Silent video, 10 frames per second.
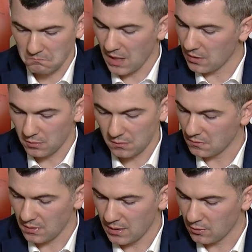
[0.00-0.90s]
I
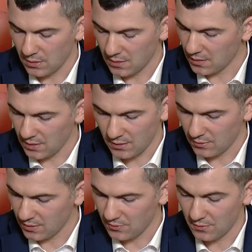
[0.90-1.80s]
don't, I don't agree, I
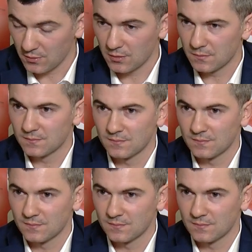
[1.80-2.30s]
don't agree with you.